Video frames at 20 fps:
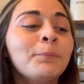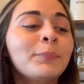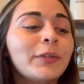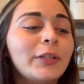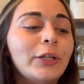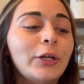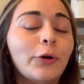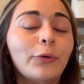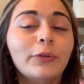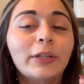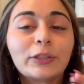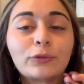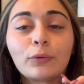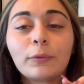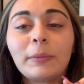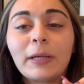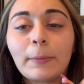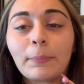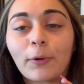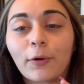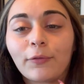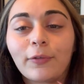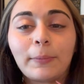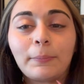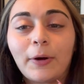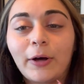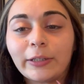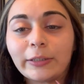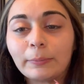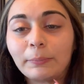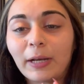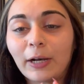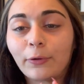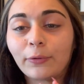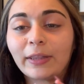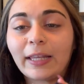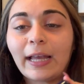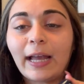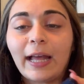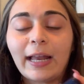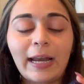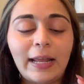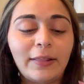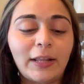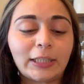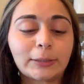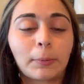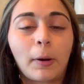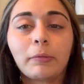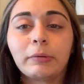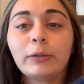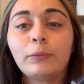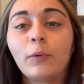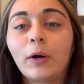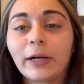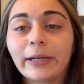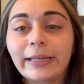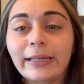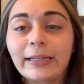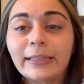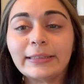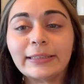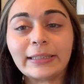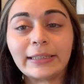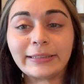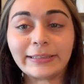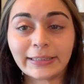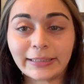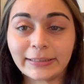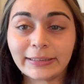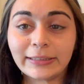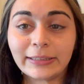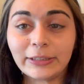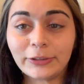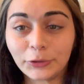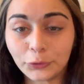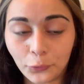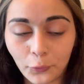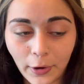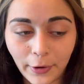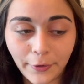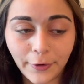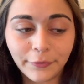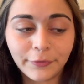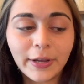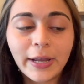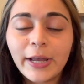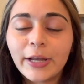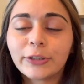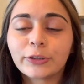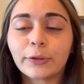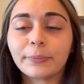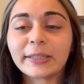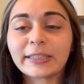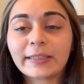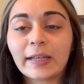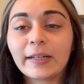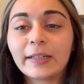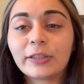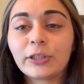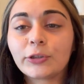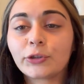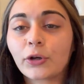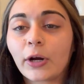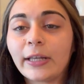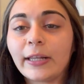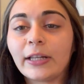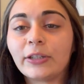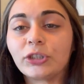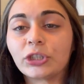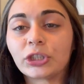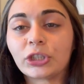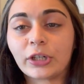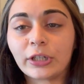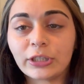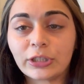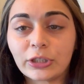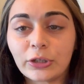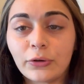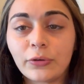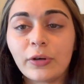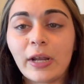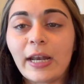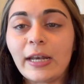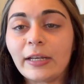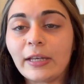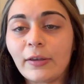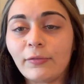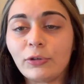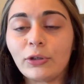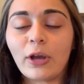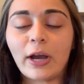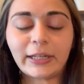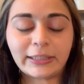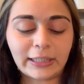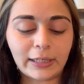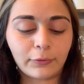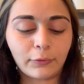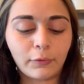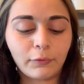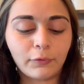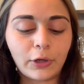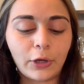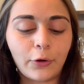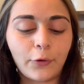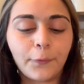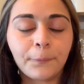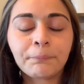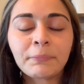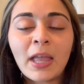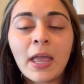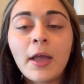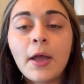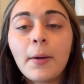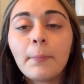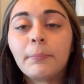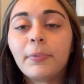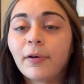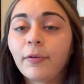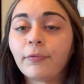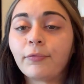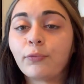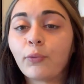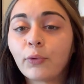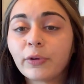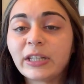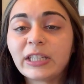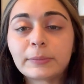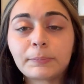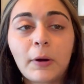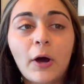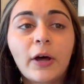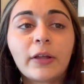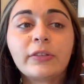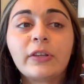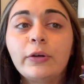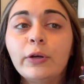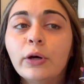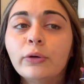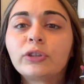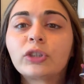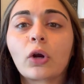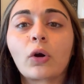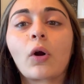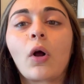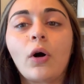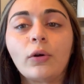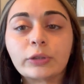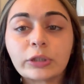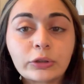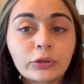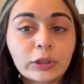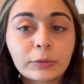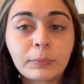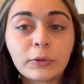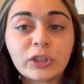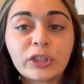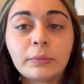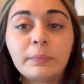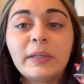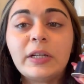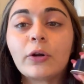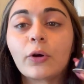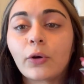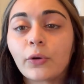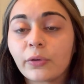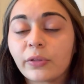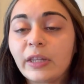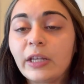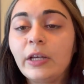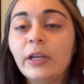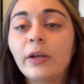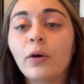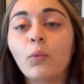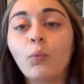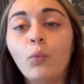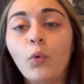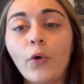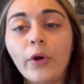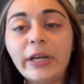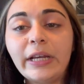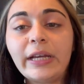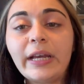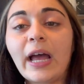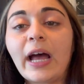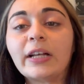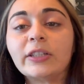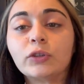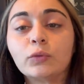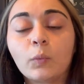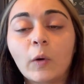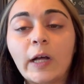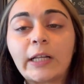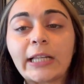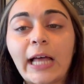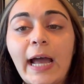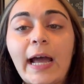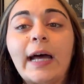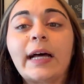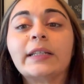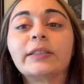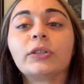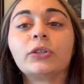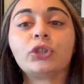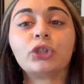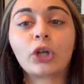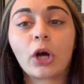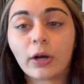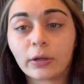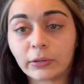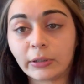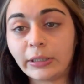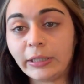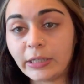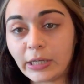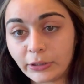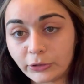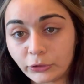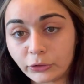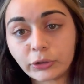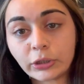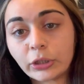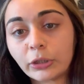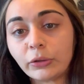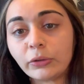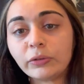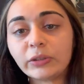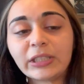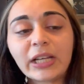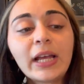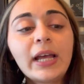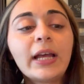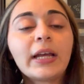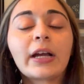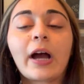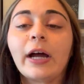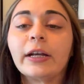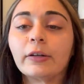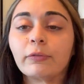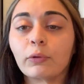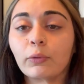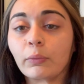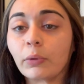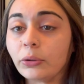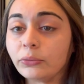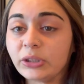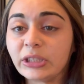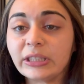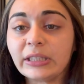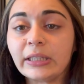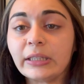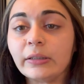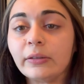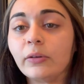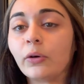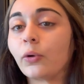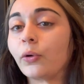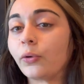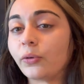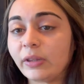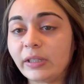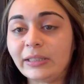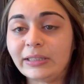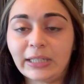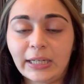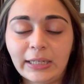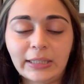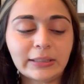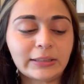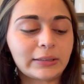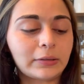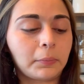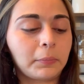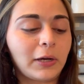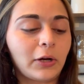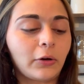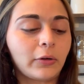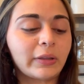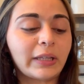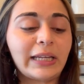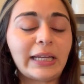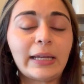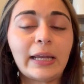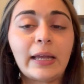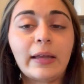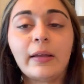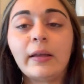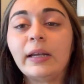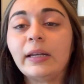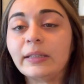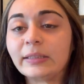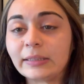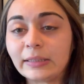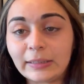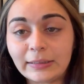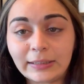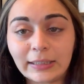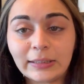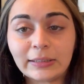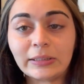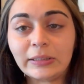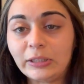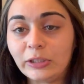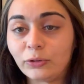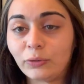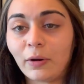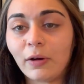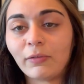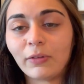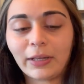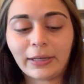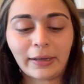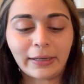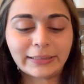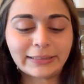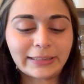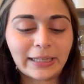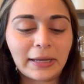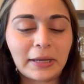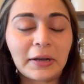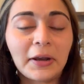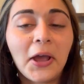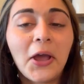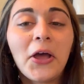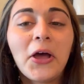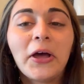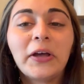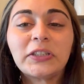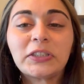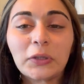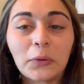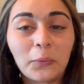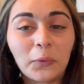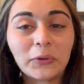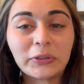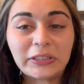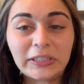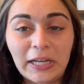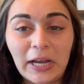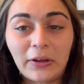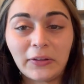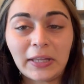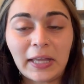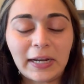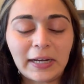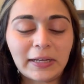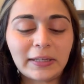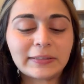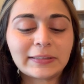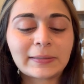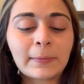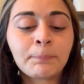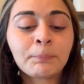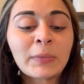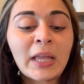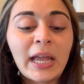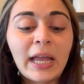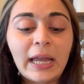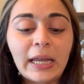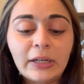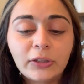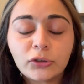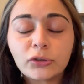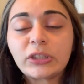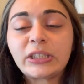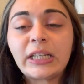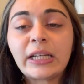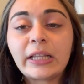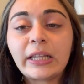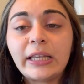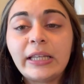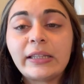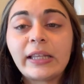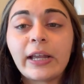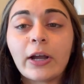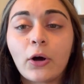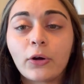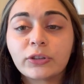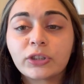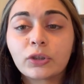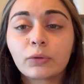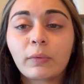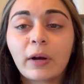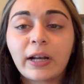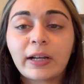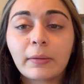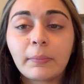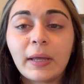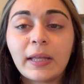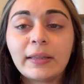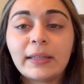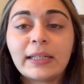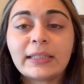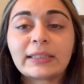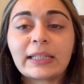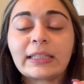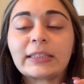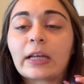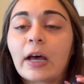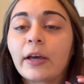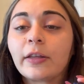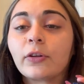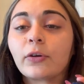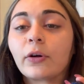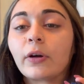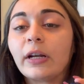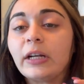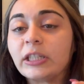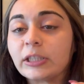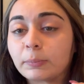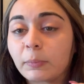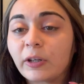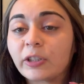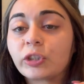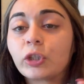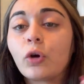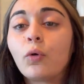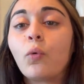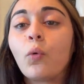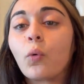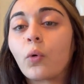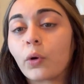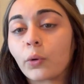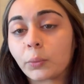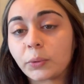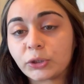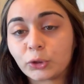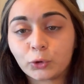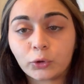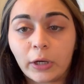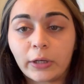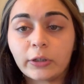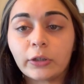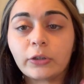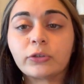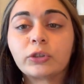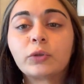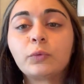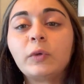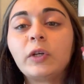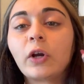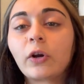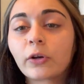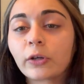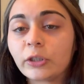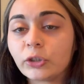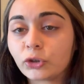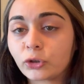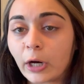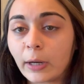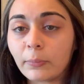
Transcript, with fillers: you know, this would be a perfect pot to pair with that, and that's probably why it is an intensity 12. So I'm excited to try that just on its own and give you guys that review. But for this pod, the notes are also supposed to be earthy, woody, as well as chocolatey undertones, kind of a roasted, earthy taste, apparently. It is an intensity 12, like I said, so we'll see how that is. Interestingly, they also recommend this as either an espresso or a ristretto. So we are going to try